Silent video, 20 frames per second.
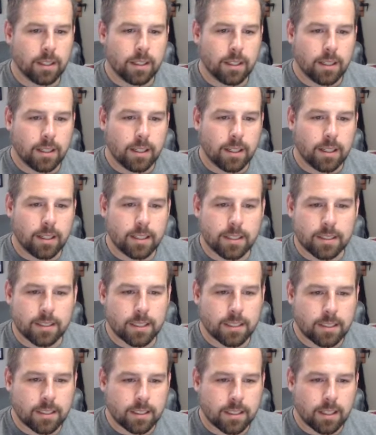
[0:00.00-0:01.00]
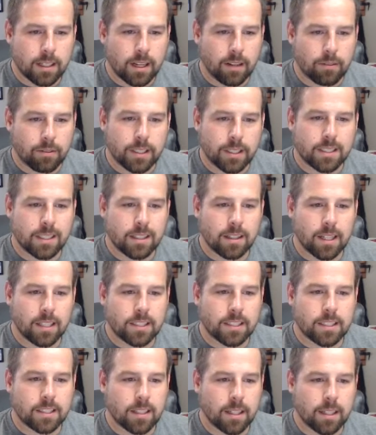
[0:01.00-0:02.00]
In addition, a recent
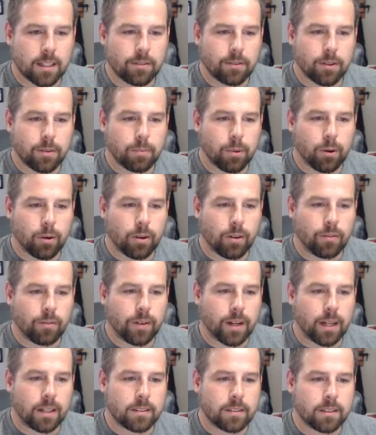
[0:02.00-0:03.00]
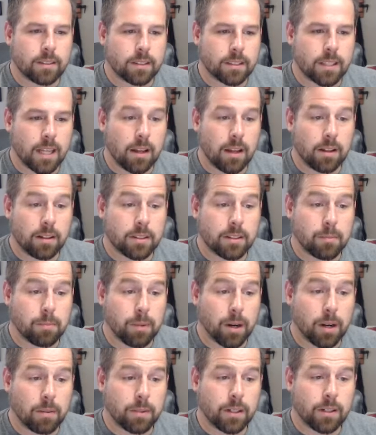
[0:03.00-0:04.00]
legislative report found the
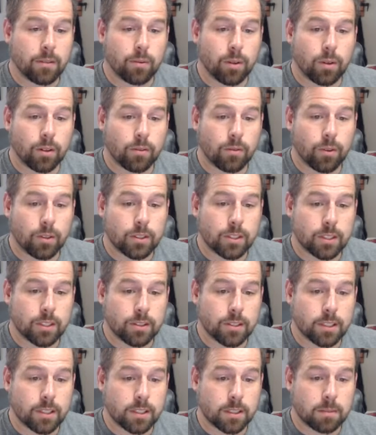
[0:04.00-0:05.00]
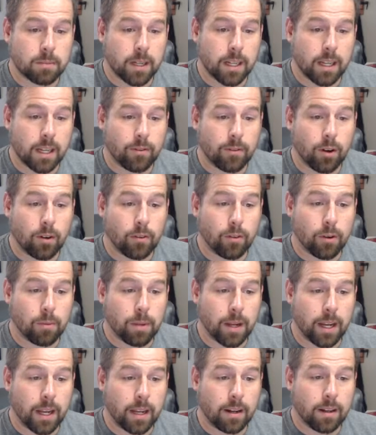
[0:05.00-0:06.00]
Department of Workforce Solutions might have
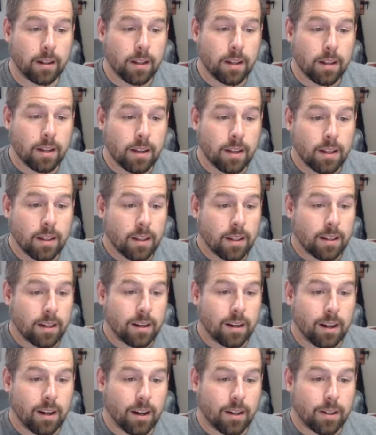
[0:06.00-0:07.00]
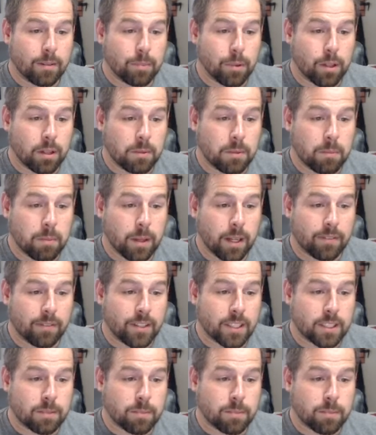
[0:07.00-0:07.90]
overpaid unemployment benefits by